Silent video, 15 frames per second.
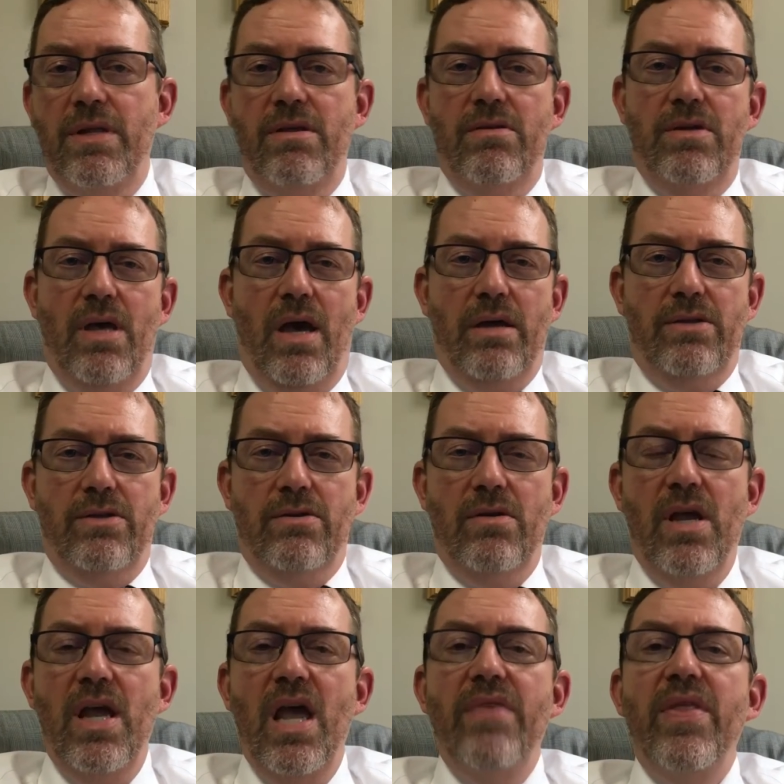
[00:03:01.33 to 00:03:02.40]
to their doctor
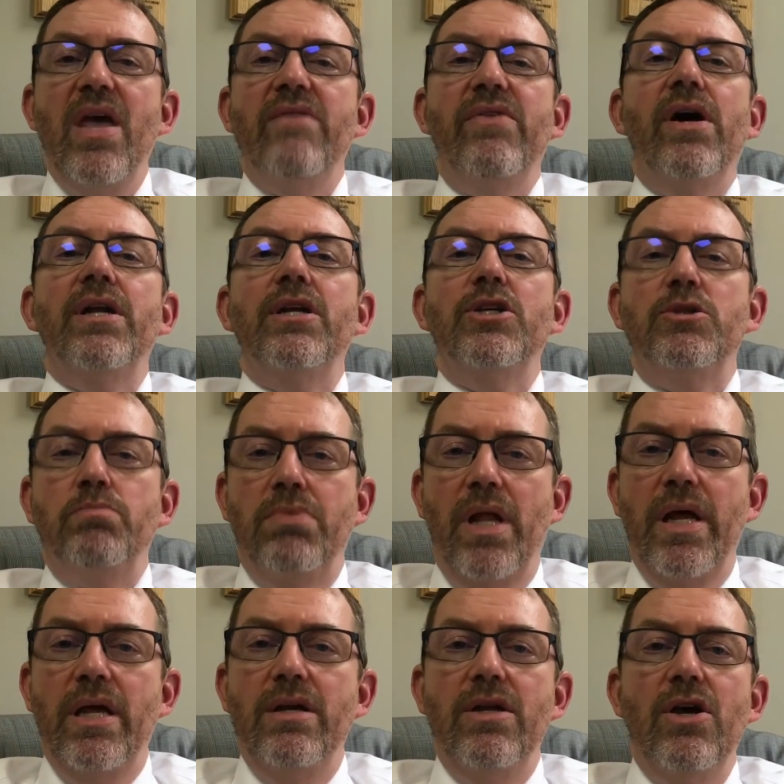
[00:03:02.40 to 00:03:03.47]
and they have
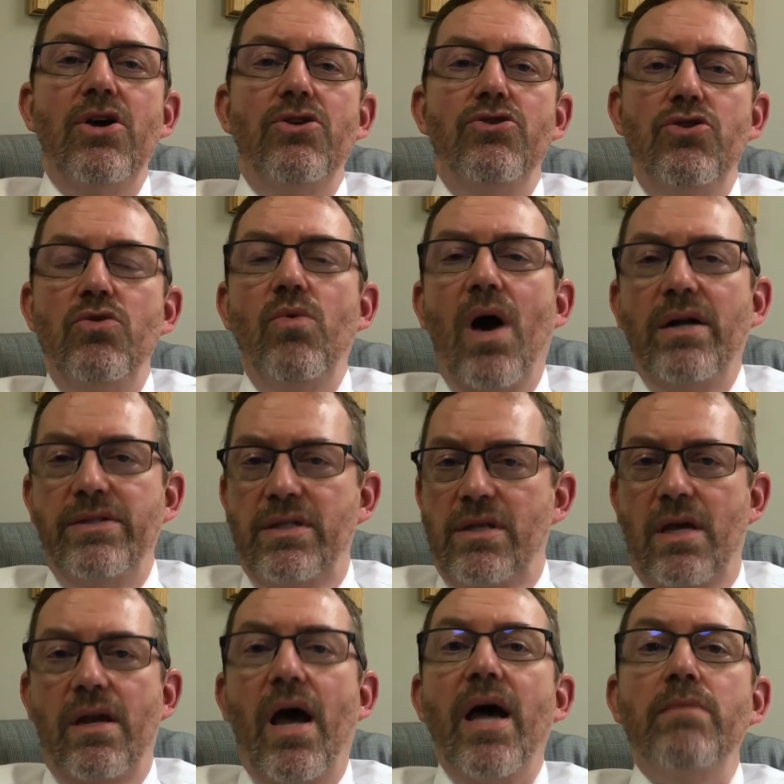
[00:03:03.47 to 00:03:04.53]
unexplained new
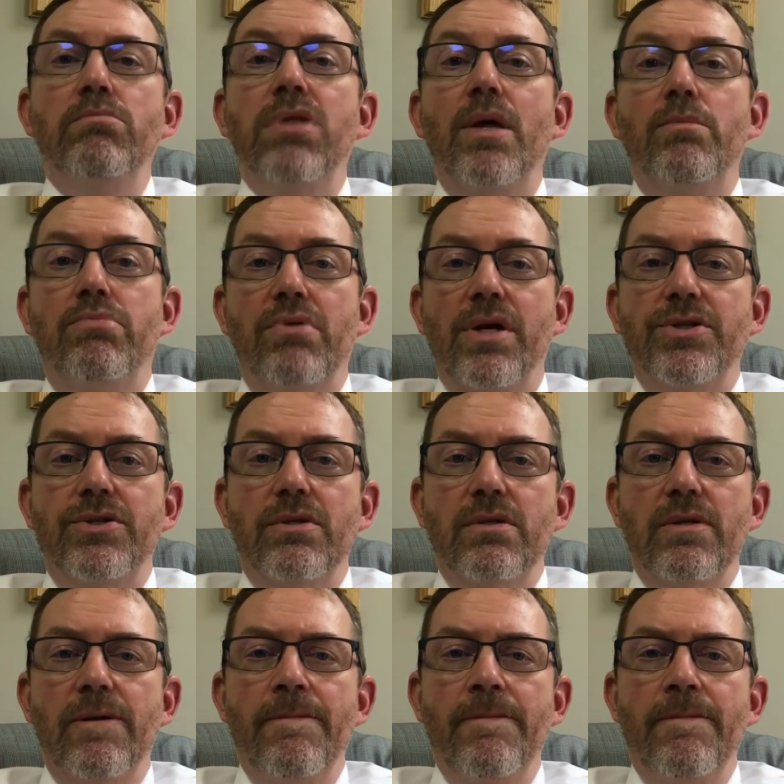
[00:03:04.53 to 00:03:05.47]
onset high blood pressure.